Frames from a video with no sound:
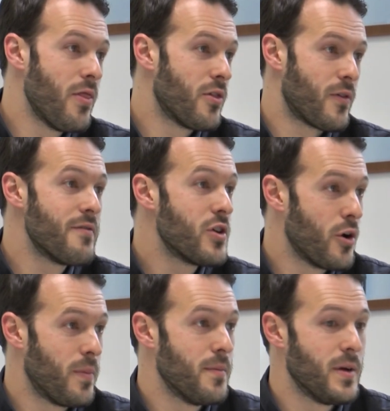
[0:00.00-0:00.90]
month or
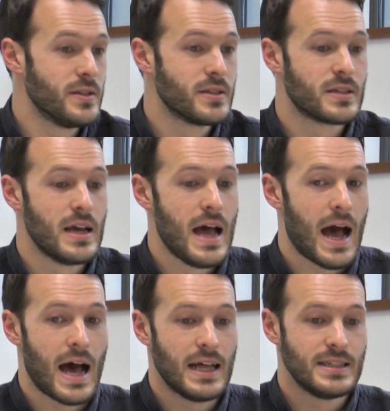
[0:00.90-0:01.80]
every couple of months,
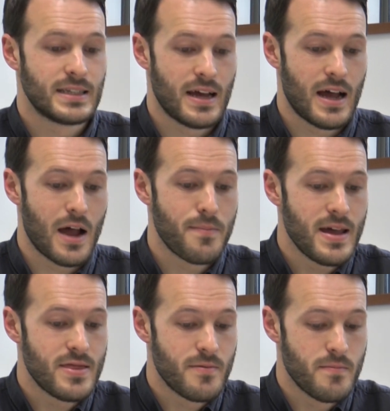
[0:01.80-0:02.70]
and I
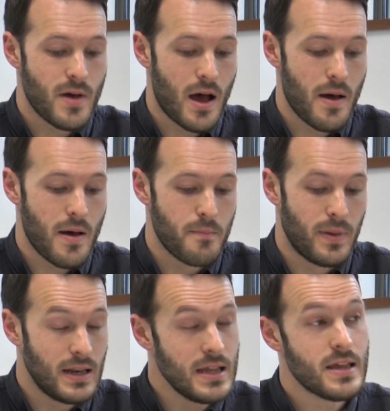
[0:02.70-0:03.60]
made them
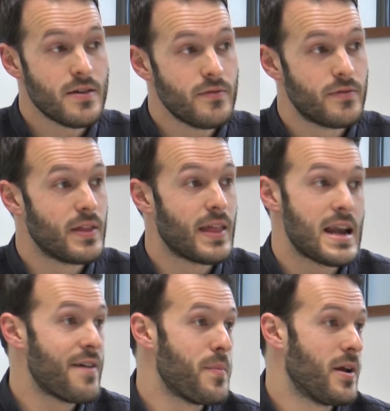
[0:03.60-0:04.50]
believe
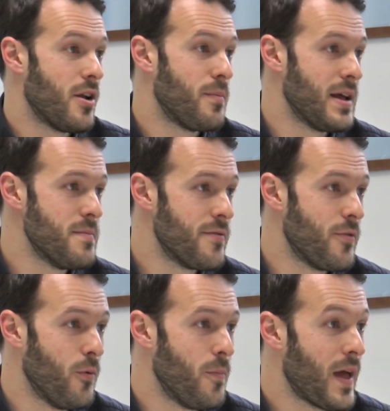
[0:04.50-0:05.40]
that they'd never been on a plane
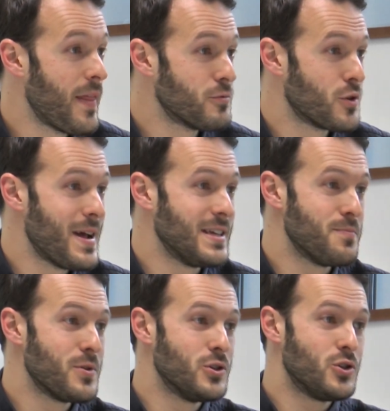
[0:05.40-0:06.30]
before. And that was
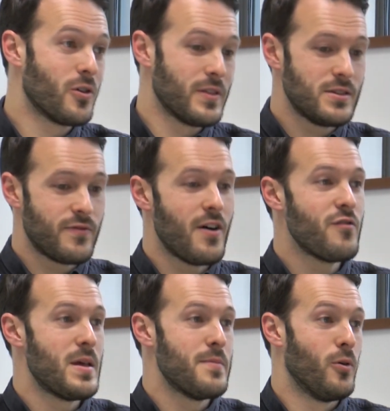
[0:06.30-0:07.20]
amazing, because you've got these
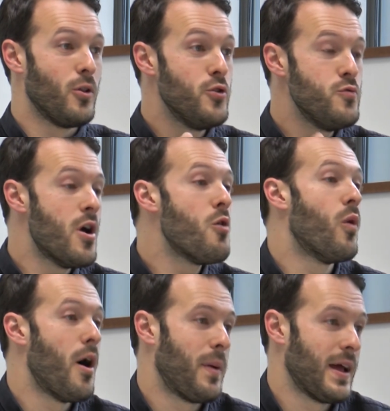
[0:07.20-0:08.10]
5 people who
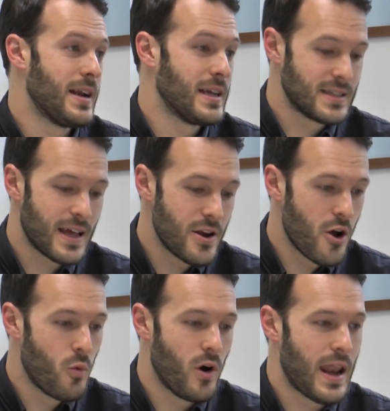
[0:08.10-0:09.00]
know what a plane is,
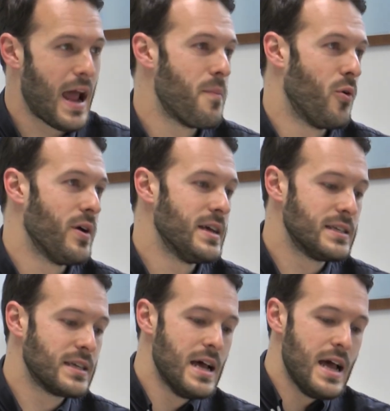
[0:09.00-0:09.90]
they know what an airport
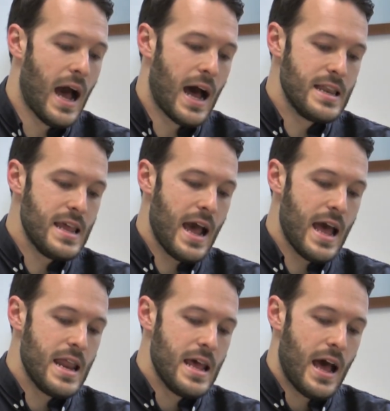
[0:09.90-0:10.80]
is, and
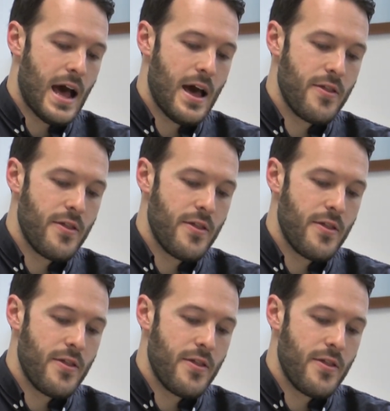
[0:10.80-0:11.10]
yet